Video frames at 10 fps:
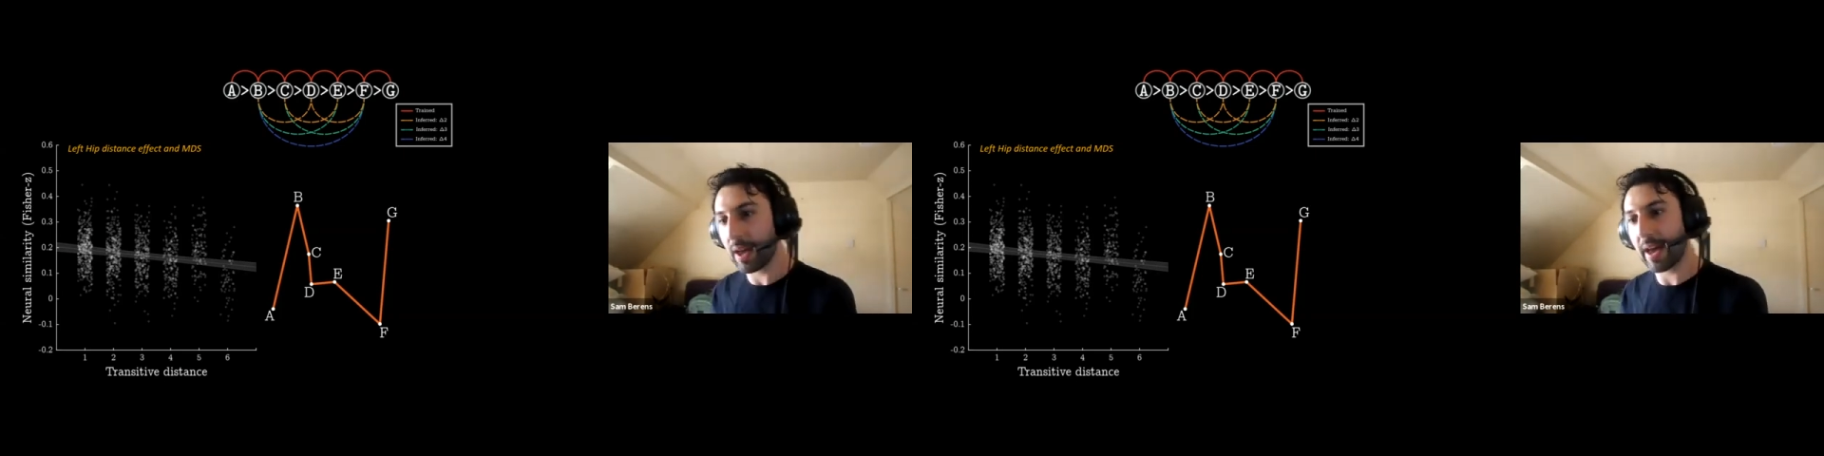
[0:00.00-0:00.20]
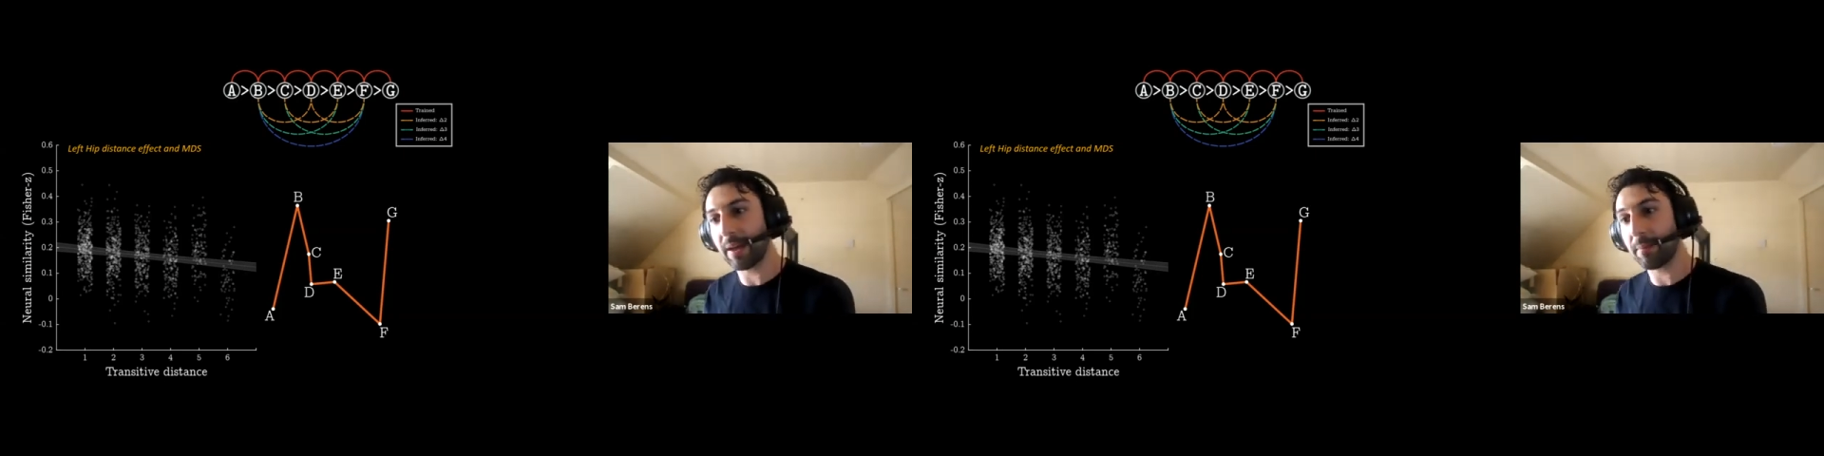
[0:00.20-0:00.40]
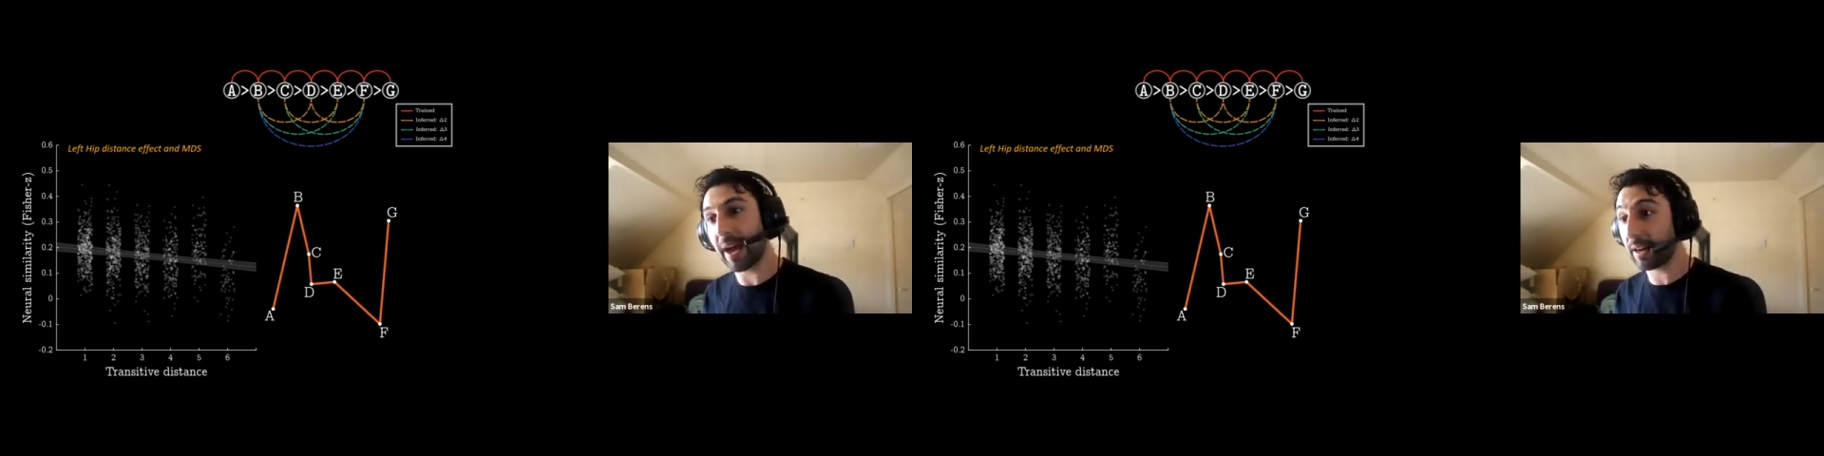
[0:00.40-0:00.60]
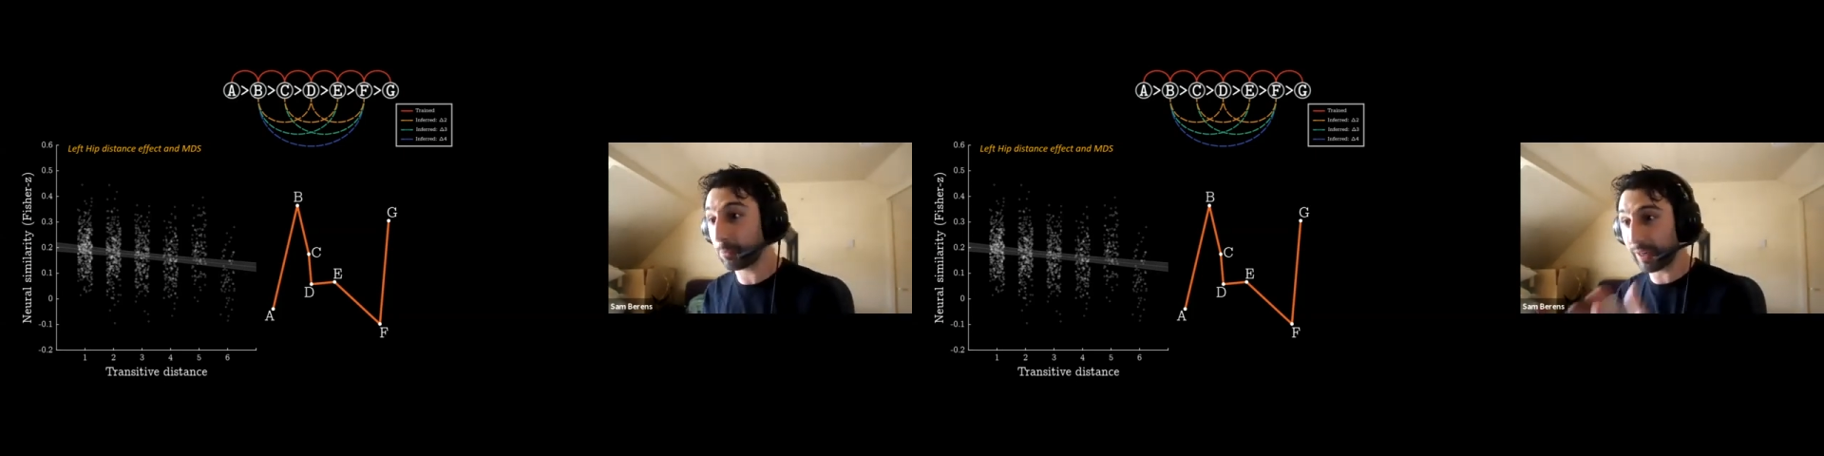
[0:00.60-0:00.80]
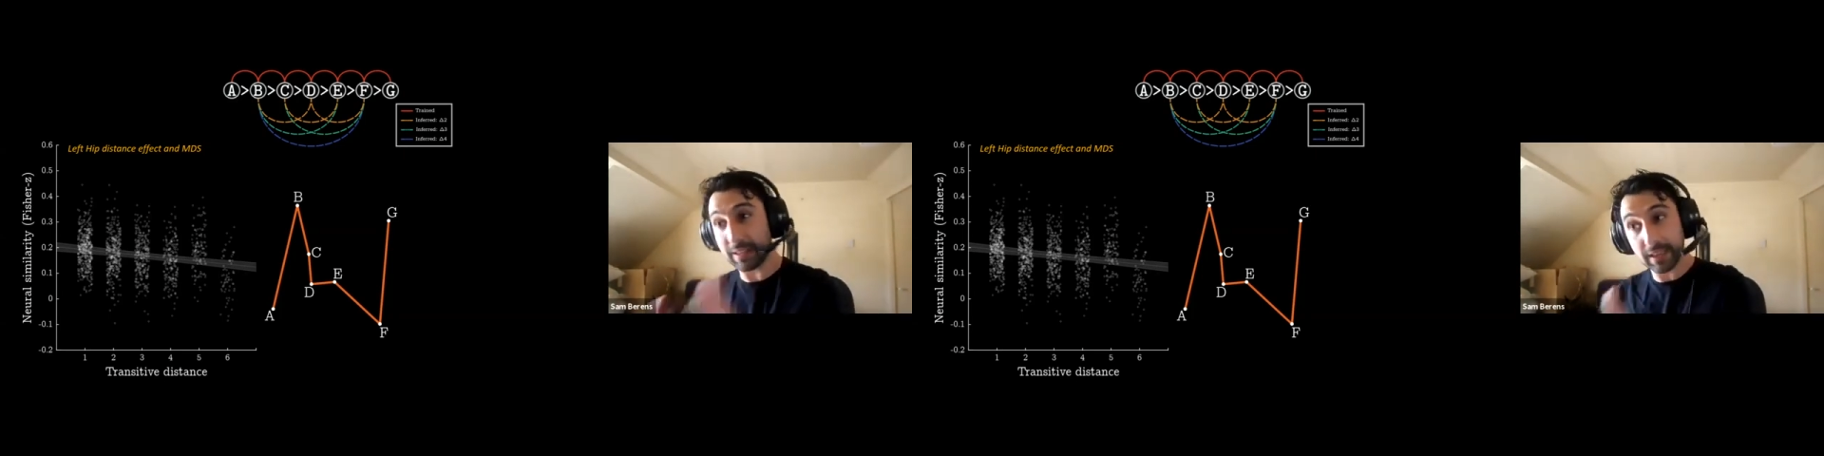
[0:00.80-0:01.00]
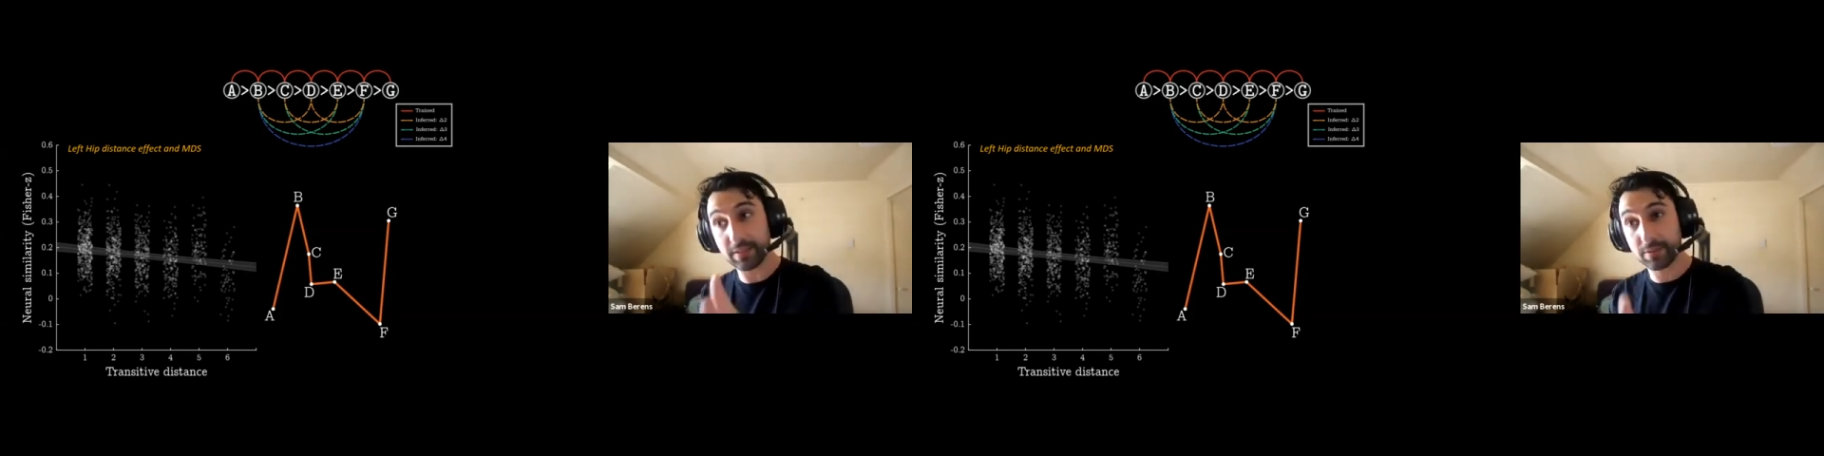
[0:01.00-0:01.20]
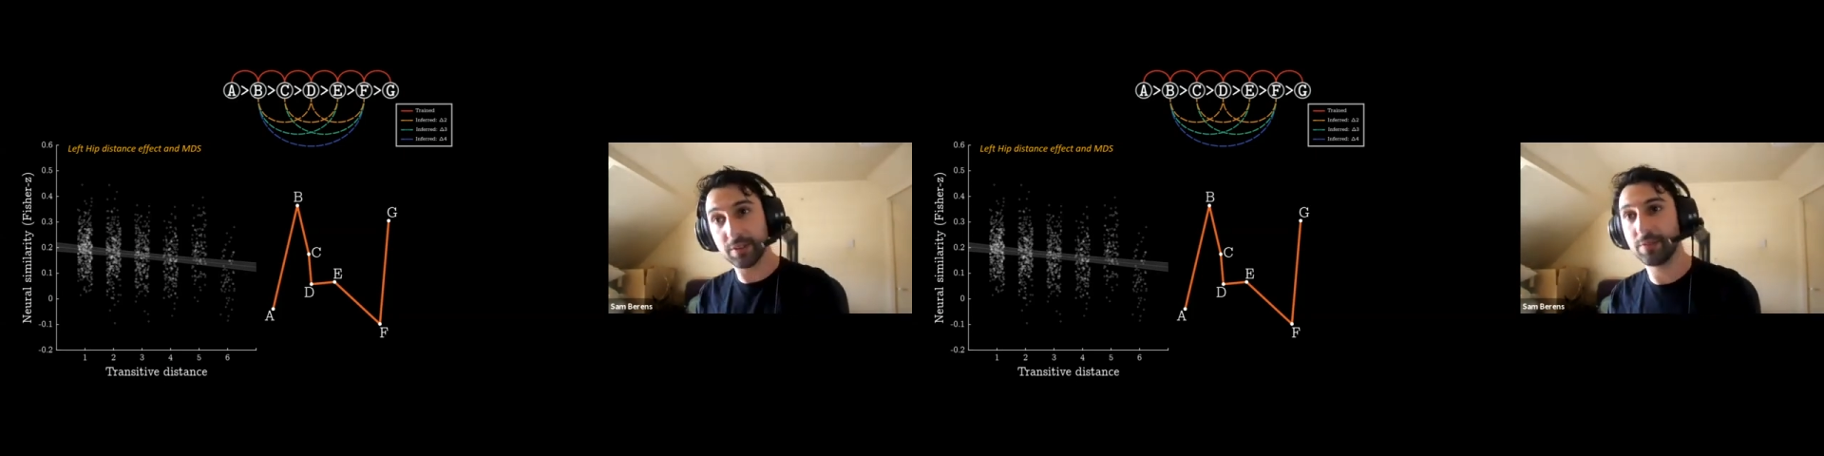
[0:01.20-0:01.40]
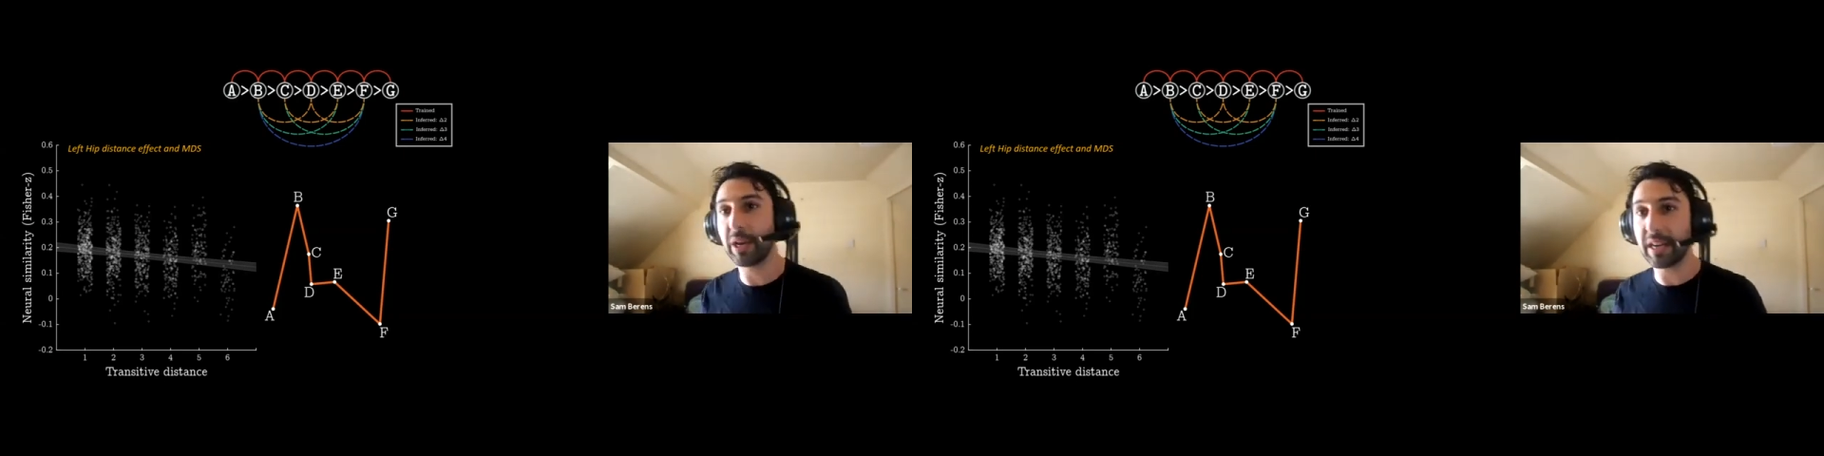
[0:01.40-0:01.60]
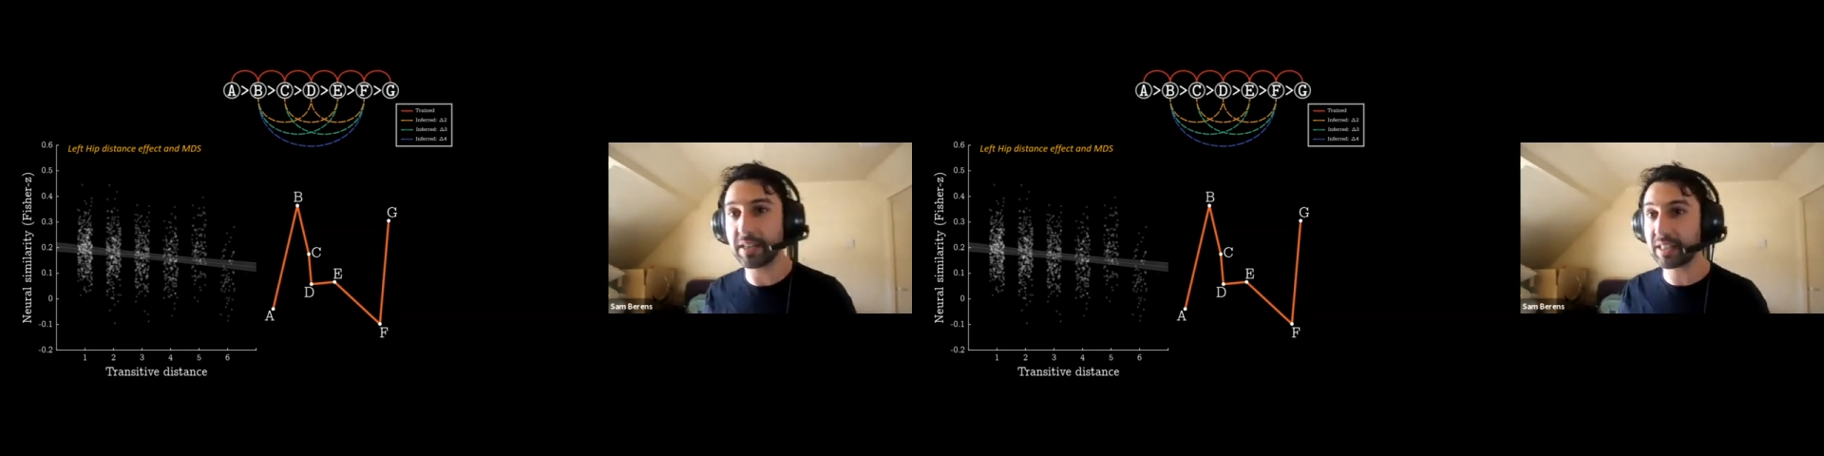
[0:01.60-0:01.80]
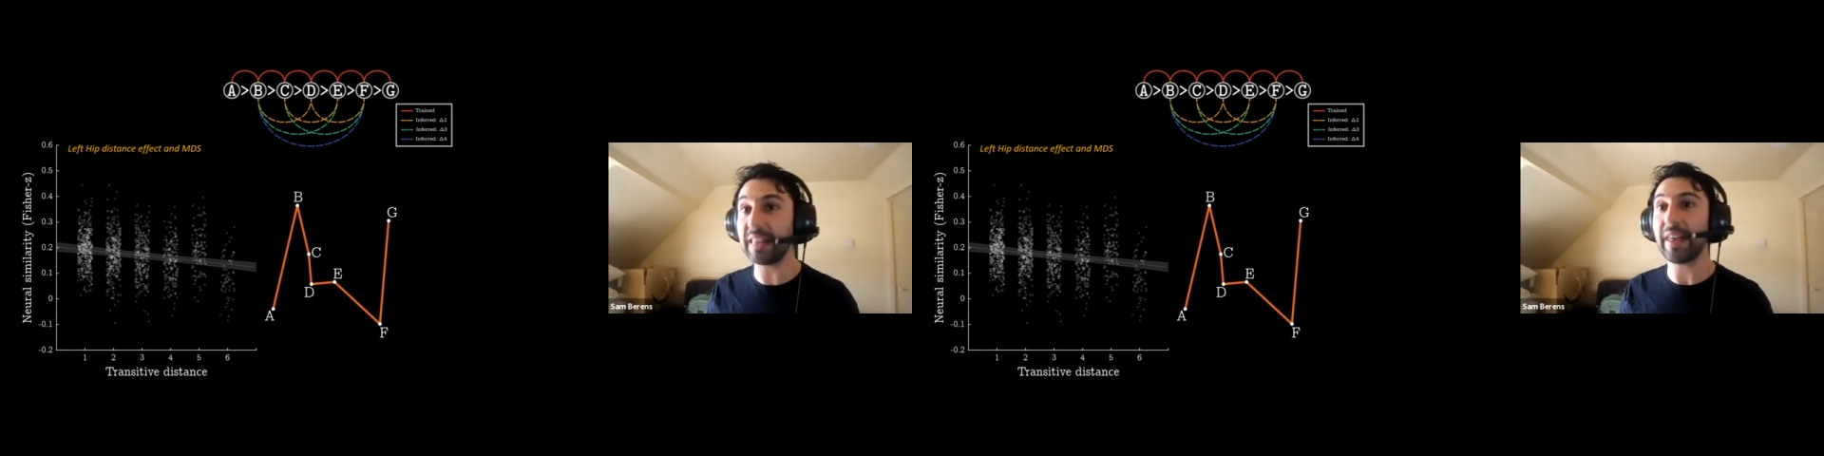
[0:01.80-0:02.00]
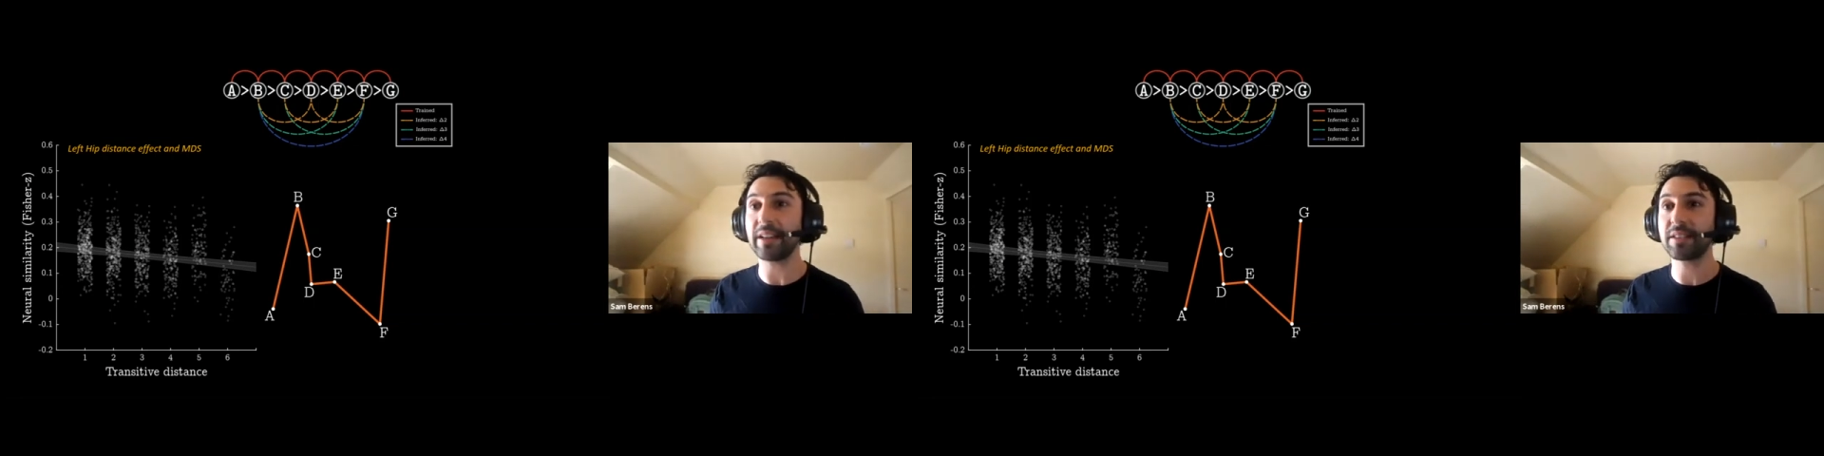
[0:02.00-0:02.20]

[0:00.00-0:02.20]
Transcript: And we did We did see that.